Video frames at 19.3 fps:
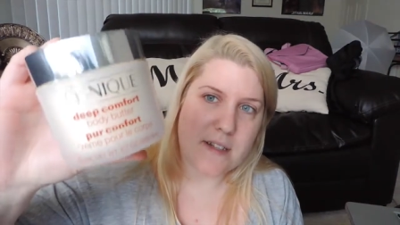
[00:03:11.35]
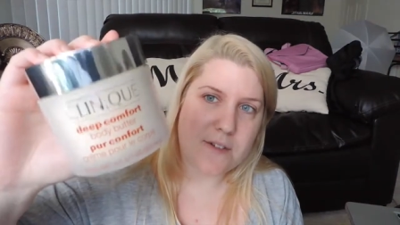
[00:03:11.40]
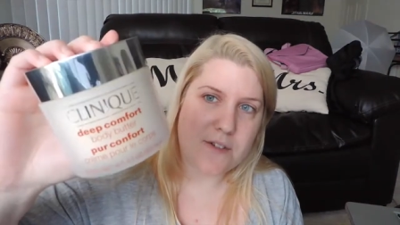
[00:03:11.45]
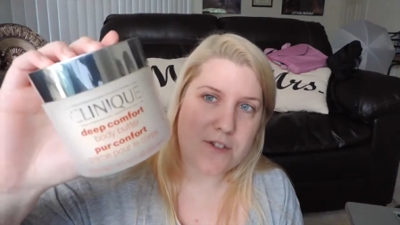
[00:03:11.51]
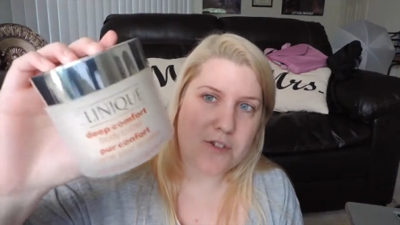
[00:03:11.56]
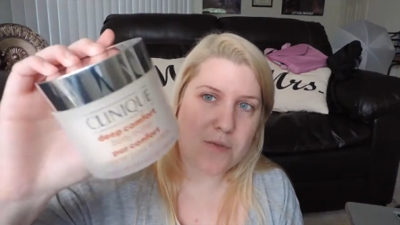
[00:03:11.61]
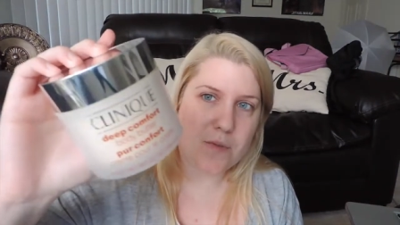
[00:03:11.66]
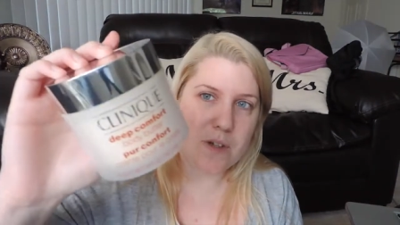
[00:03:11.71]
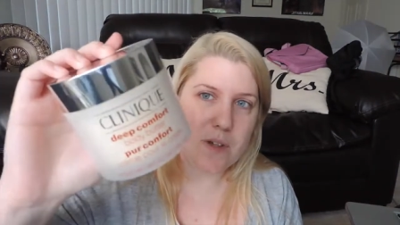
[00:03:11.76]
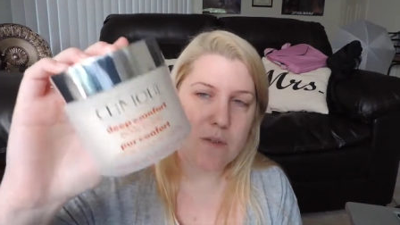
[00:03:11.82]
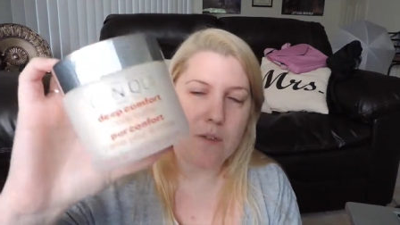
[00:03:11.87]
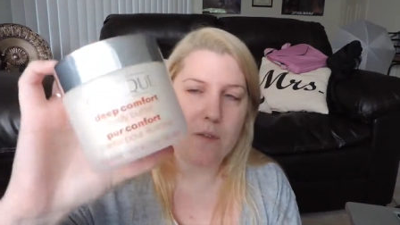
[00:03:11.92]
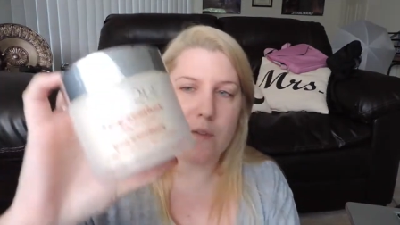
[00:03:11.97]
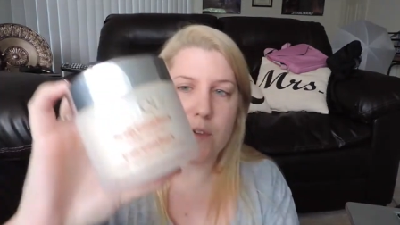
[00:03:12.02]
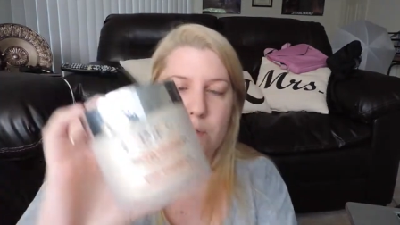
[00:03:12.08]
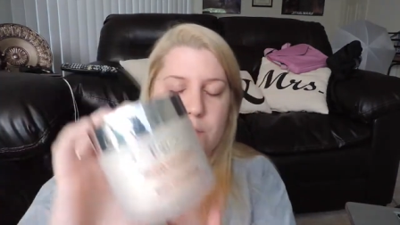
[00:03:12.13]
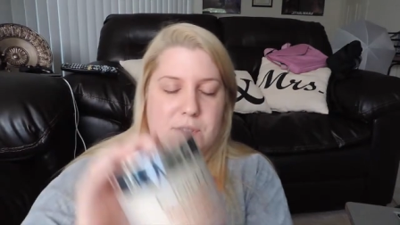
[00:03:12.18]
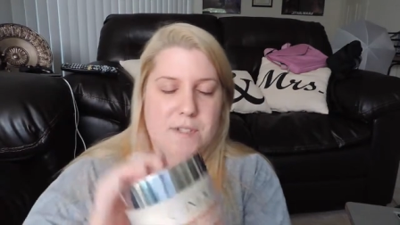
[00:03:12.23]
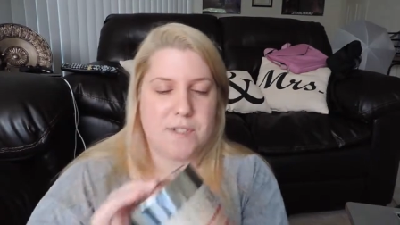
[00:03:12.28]
And I was just reading
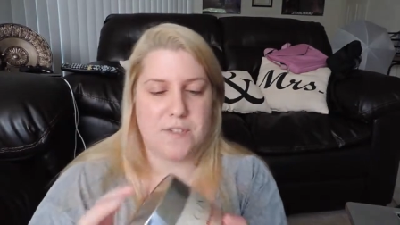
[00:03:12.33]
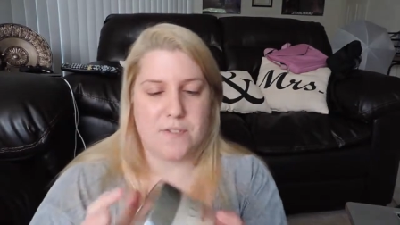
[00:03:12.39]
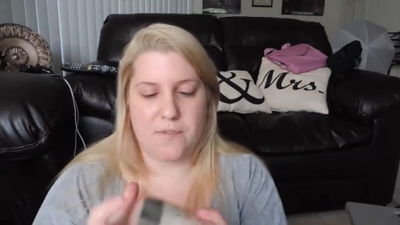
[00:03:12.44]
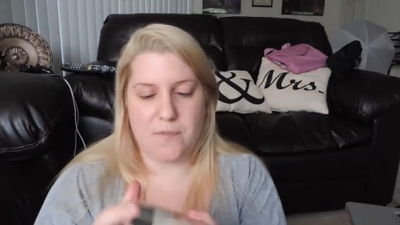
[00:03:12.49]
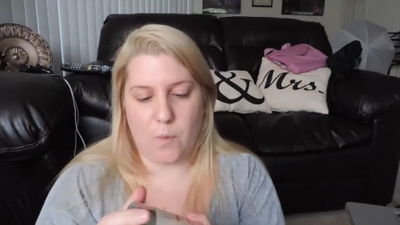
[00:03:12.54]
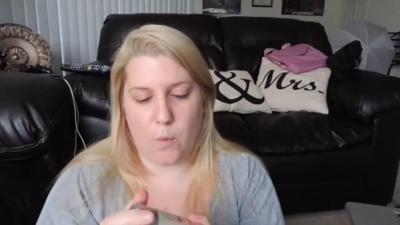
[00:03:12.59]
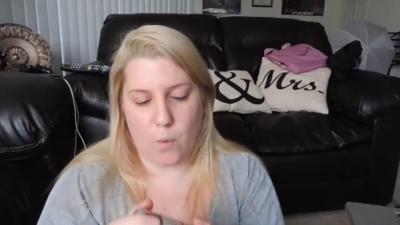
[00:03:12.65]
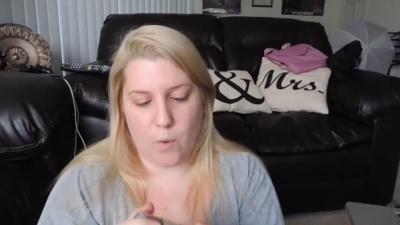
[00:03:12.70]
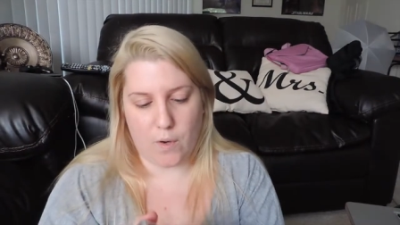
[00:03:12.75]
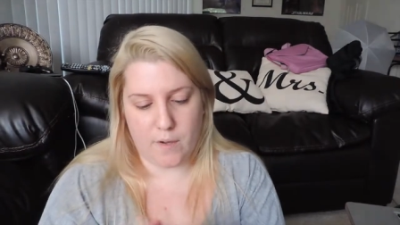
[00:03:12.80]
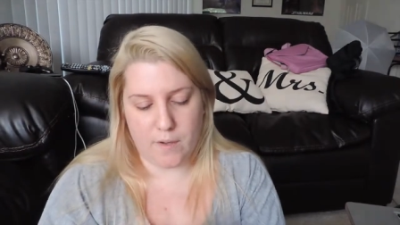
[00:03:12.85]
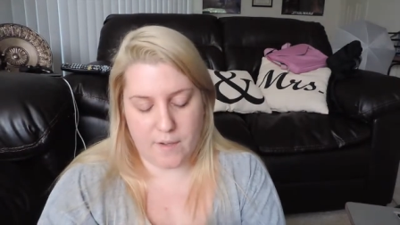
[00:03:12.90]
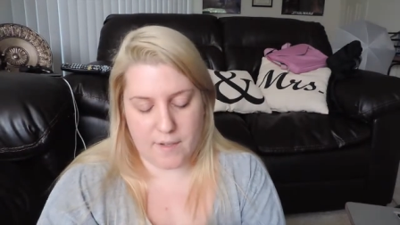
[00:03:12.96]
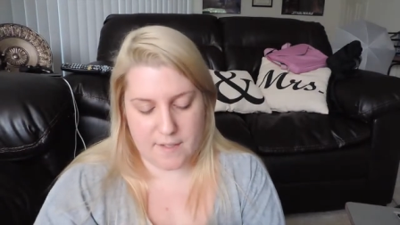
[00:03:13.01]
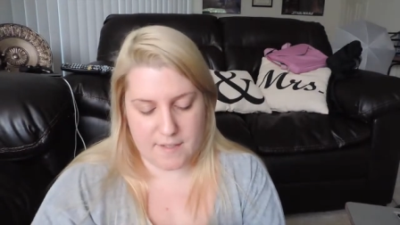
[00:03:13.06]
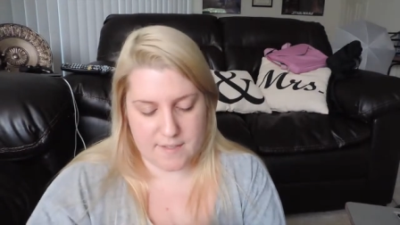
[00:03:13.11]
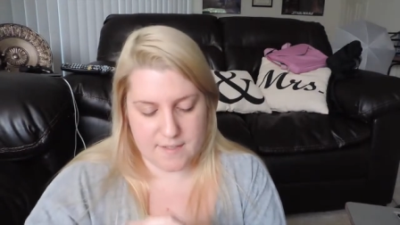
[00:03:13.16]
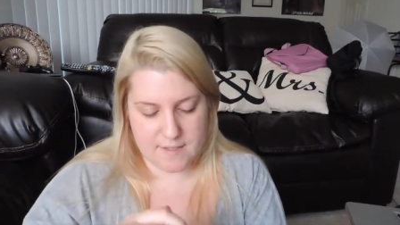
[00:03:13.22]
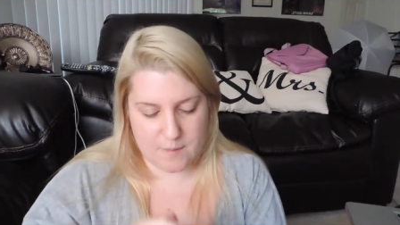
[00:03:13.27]
reviews on
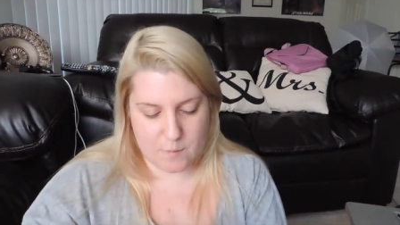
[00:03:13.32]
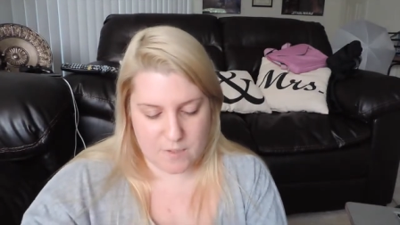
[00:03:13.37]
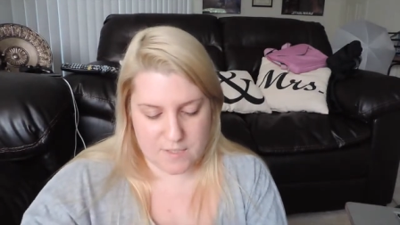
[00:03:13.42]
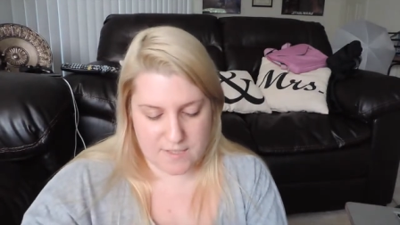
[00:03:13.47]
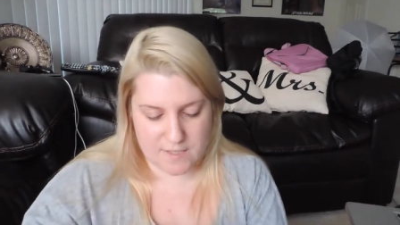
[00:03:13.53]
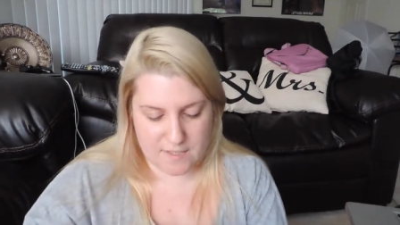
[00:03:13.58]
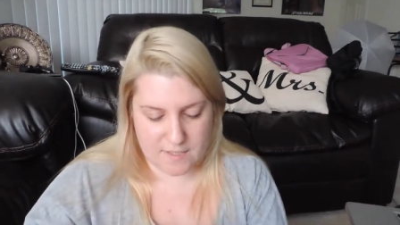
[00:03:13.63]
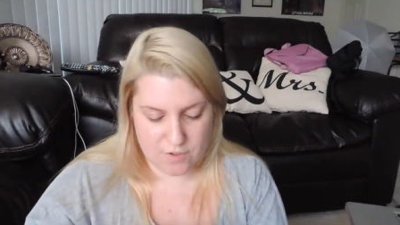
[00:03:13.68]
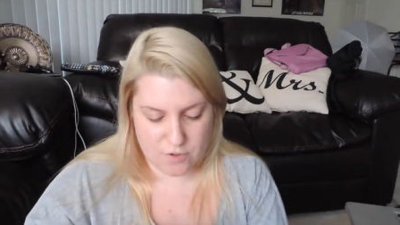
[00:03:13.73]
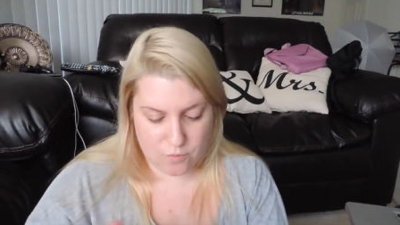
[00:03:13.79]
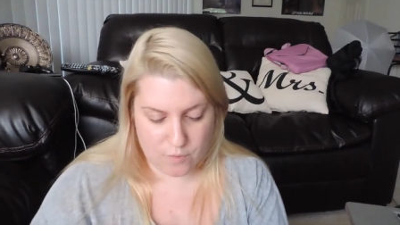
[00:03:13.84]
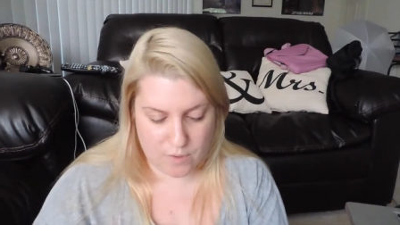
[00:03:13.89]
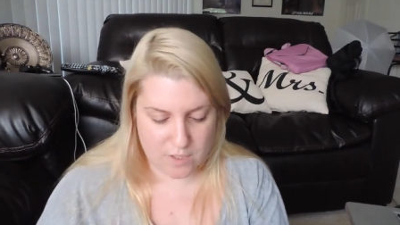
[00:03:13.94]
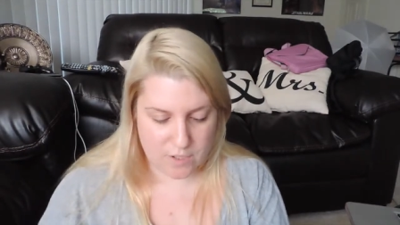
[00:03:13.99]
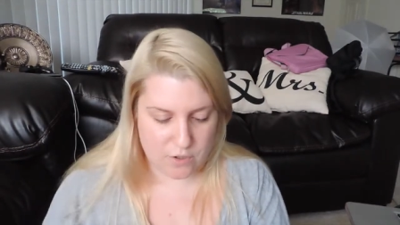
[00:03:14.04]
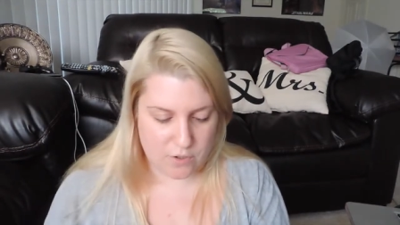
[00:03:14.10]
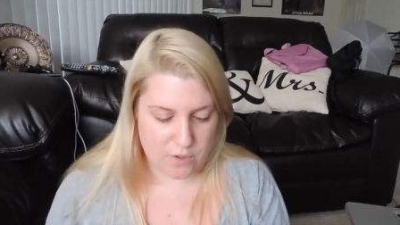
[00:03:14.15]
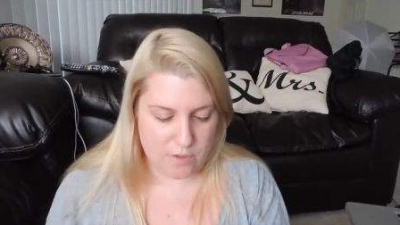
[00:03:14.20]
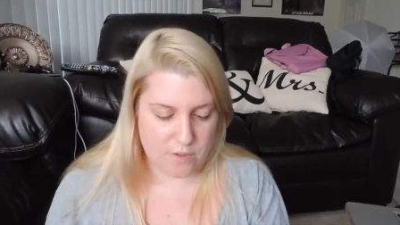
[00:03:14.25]
Sephora and someone said it's
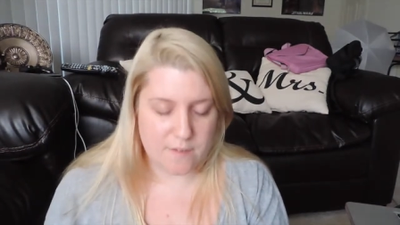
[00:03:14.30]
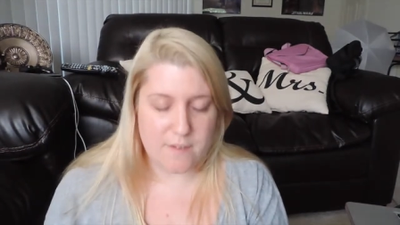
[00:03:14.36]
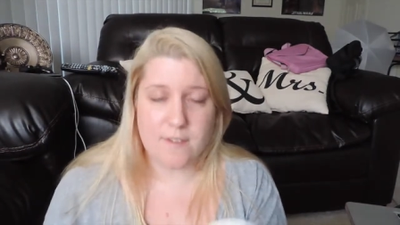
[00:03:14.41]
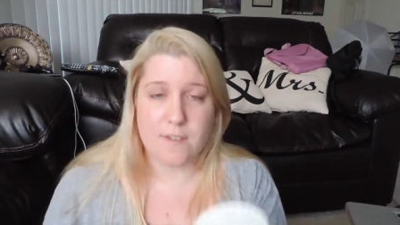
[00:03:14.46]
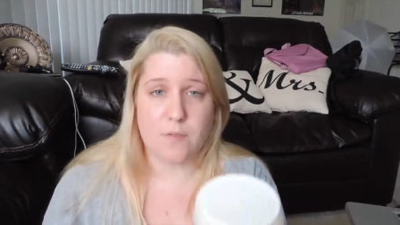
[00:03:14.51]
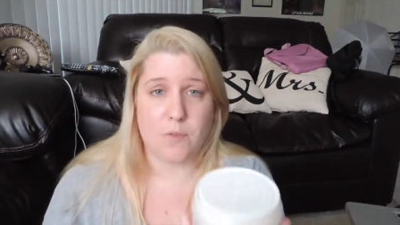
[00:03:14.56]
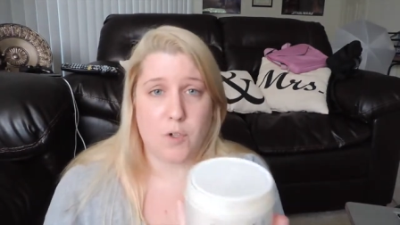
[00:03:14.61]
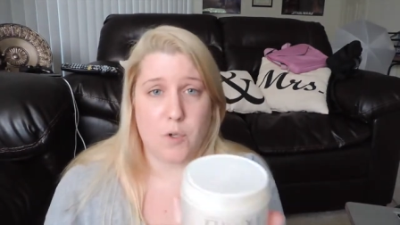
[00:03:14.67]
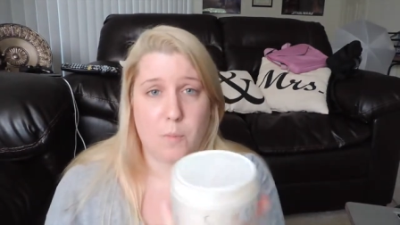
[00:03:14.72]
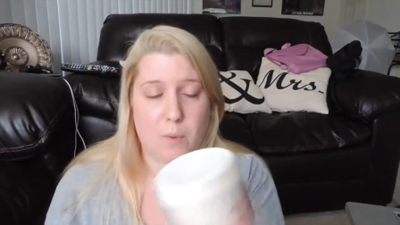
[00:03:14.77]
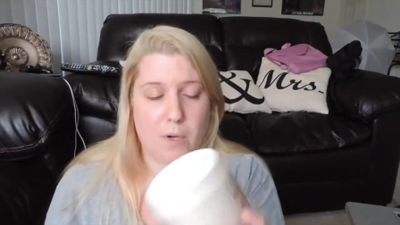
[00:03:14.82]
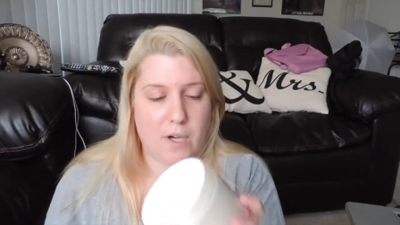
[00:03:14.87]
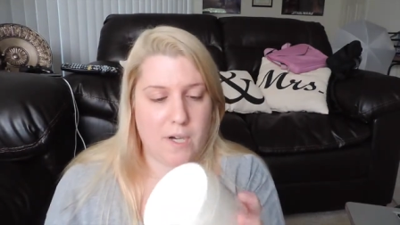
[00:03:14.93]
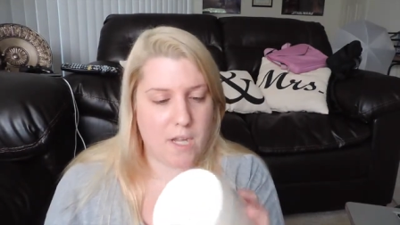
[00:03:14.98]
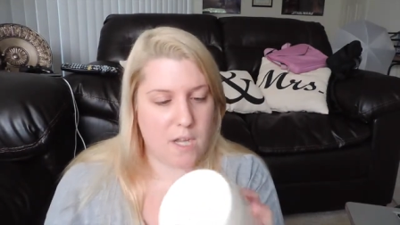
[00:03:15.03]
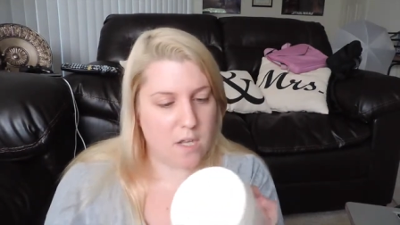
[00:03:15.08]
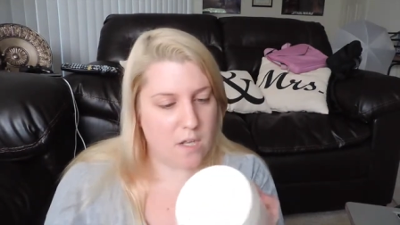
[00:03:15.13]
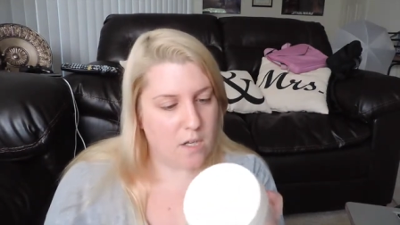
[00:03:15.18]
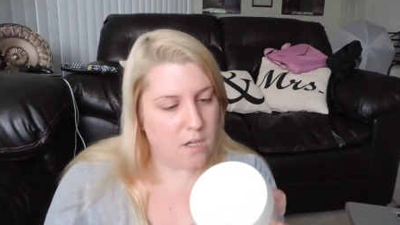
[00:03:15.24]
really good. this is for your
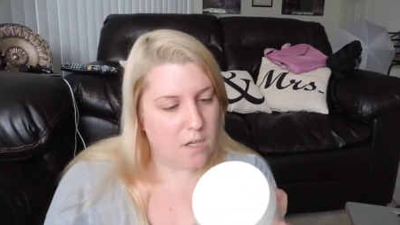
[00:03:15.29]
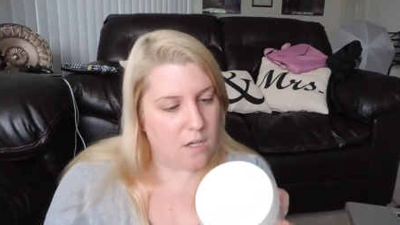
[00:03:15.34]
body.